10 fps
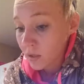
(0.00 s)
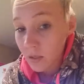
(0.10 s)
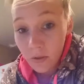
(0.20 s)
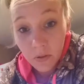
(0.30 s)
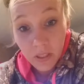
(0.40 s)

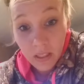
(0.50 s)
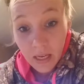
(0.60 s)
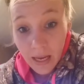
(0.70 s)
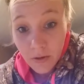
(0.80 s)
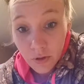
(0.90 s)
Then you'll need
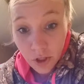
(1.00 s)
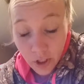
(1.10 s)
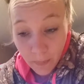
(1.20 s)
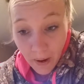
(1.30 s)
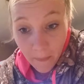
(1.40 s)
an extra
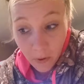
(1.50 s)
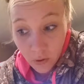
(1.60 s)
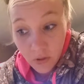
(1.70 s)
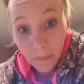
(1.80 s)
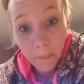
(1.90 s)
sheet of paper
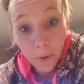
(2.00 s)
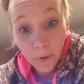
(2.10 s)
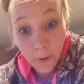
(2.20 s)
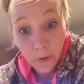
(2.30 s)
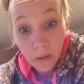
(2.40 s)
to dump
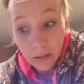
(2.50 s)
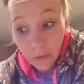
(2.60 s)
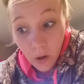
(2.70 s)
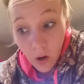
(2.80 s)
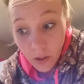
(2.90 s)
your
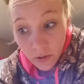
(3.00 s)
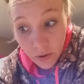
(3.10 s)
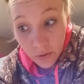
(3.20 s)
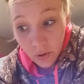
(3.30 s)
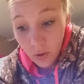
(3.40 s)
glitter
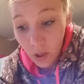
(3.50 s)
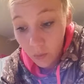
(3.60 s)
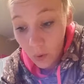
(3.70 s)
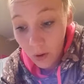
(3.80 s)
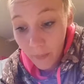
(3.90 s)
onto so you
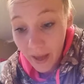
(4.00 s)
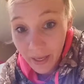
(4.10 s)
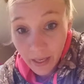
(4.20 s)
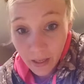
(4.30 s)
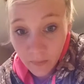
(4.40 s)
can roll it
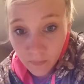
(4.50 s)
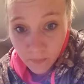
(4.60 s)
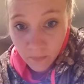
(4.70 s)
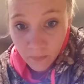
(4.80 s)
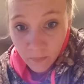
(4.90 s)
back in,
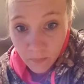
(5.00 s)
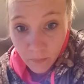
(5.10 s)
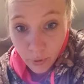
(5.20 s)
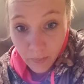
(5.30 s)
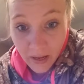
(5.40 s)

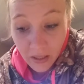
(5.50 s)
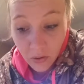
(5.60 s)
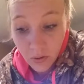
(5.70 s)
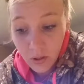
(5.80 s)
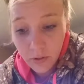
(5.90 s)
put it back in
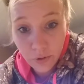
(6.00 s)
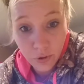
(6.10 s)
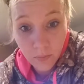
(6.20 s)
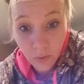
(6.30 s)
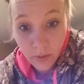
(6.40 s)
your glitter
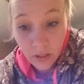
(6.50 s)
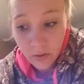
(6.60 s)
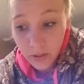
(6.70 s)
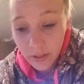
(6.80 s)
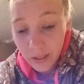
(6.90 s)
tube to
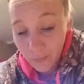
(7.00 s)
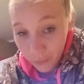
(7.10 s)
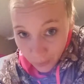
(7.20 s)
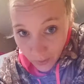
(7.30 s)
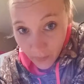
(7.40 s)
reuse it instead of
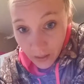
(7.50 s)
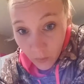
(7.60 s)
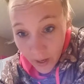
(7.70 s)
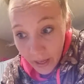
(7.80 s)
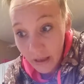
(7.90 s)
throwing it
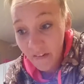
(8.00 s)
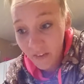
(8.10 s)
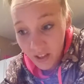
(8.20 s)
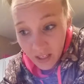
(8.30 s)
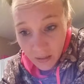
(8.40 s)
away.
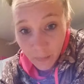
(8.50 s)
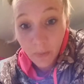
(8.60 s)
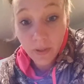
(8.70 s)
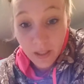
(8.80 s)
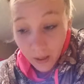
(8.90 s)
Everything can
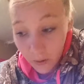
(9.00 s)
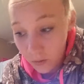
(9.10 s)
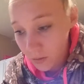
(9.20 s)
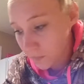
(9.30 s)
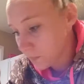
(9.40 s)
be recycled.